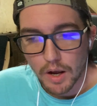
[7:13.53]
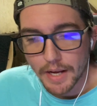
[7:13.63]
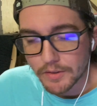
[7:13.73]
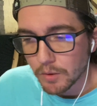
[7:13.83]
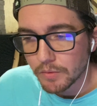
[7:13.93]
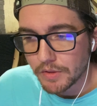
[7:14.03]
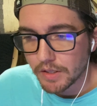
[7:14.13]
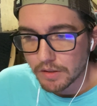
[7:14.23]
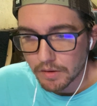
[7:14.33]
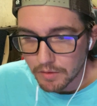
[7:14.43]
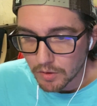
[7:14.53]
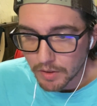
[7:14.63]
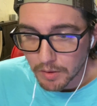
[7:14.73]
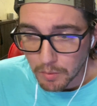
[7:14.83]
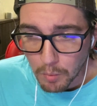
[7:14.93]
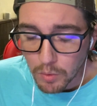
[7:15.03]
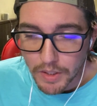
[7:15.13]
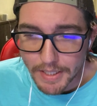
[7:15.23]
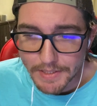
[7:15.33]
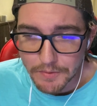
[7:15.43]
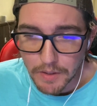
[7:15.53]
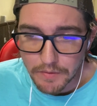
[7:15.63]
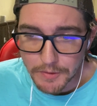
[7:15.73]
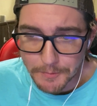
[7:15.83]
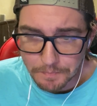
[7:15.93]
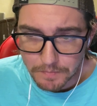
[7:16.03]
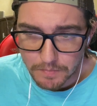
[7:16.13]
I don't think, it won't last forever,